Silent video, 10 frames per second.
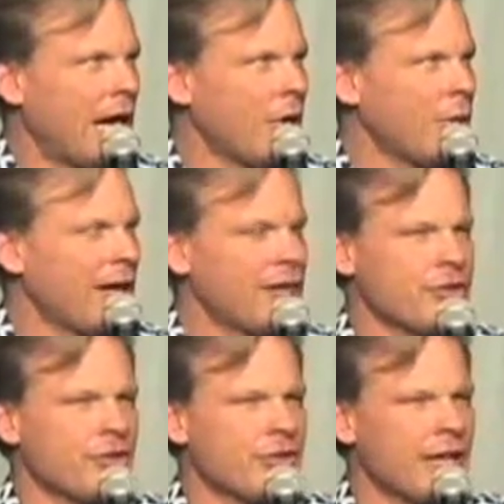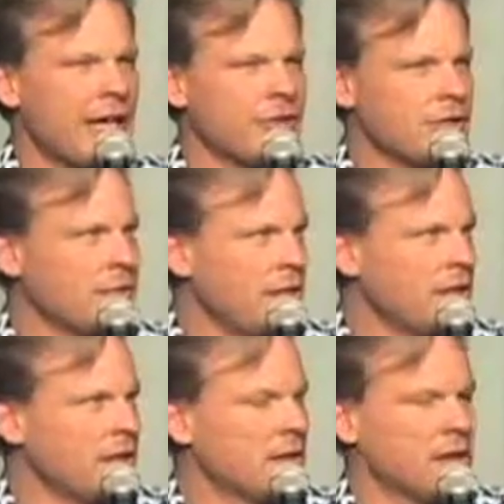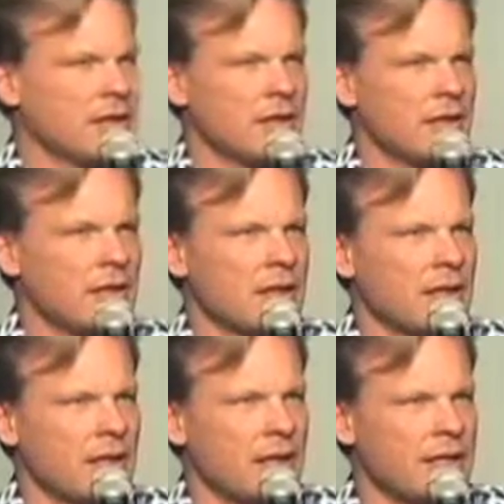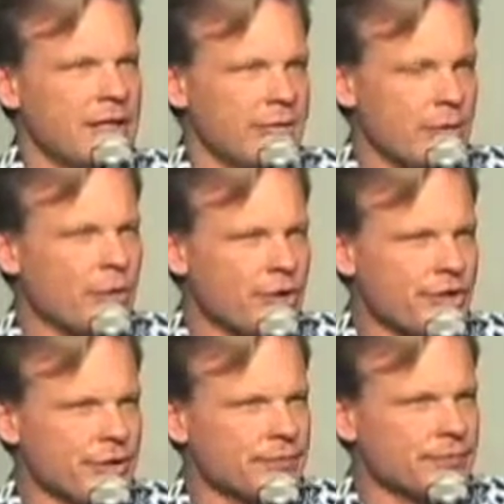How would I have turned out to be a different person?